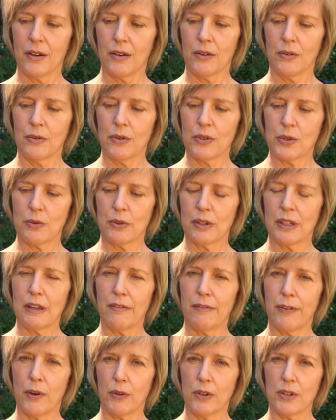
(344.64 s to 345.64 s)
was really
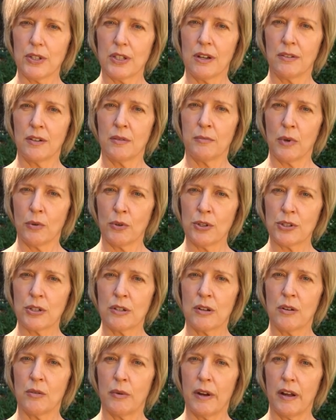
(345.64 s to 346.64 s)
focused on
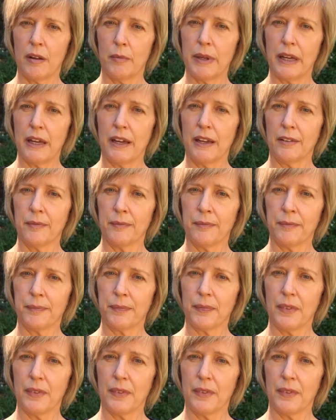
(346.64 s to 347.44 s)
emotional well-being,